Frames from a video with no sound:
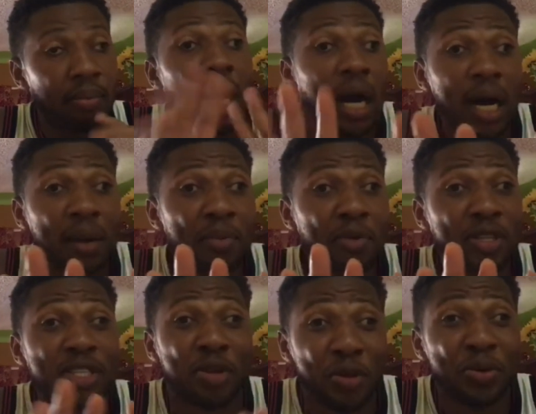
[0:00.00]
me
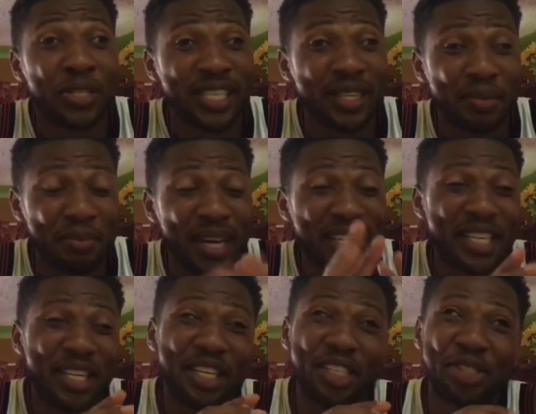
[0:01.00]
almost lose it, may I
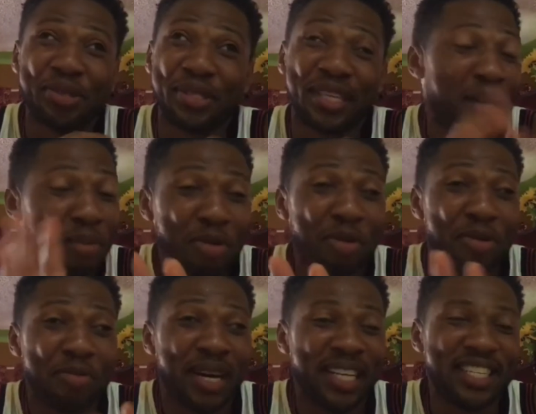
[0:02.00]
tell you the truth, because I
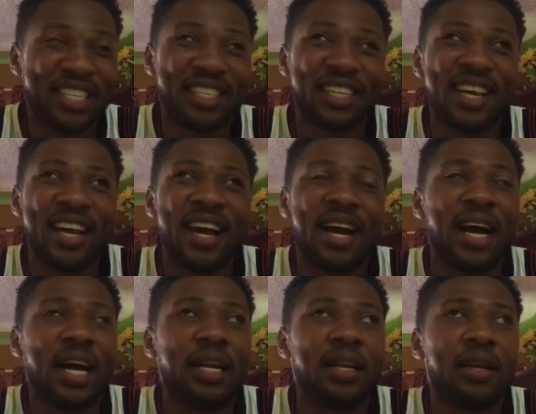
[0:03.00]
couldn't manage it.
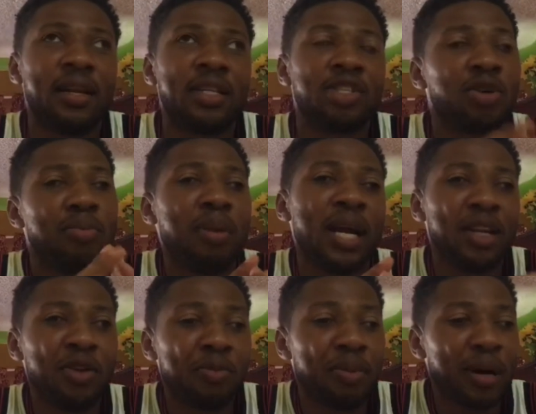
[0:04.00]
And somebody
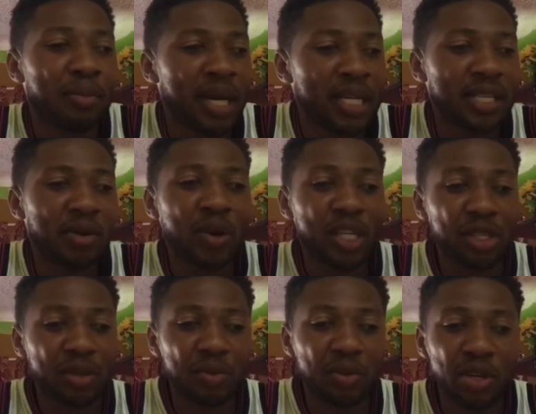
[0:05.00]
look at me and say, "Watch,
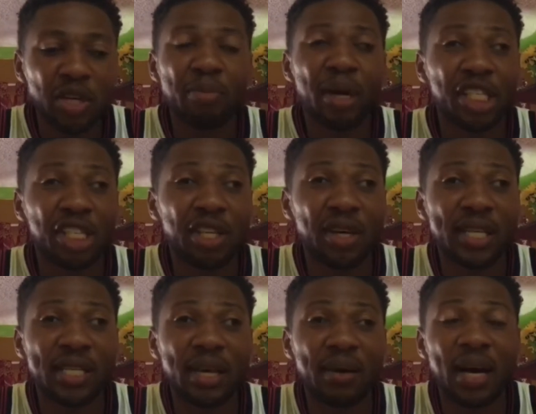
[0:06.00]
imagine you
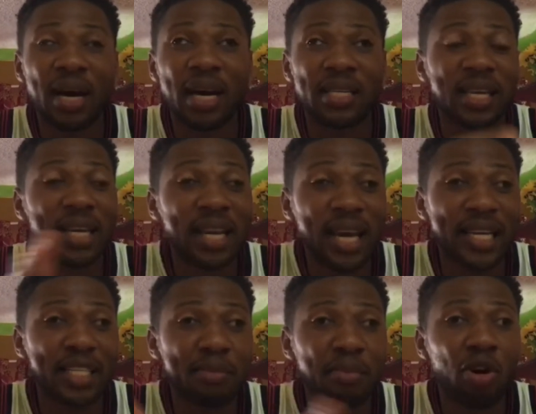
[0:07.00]
as a
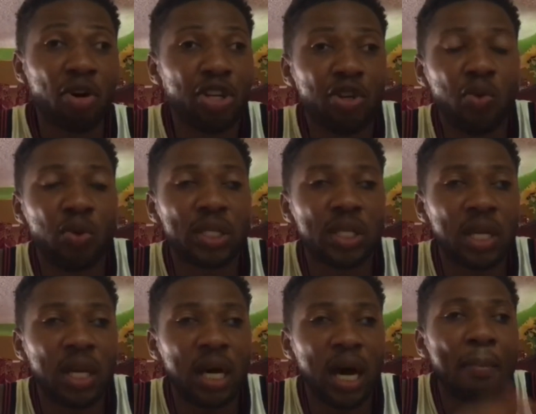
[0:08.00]
nice brown youth,
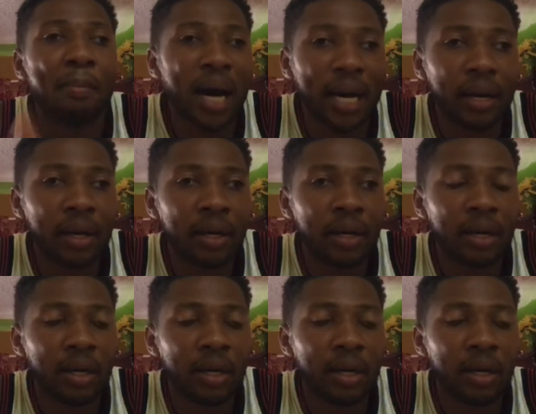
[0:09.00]
a mad."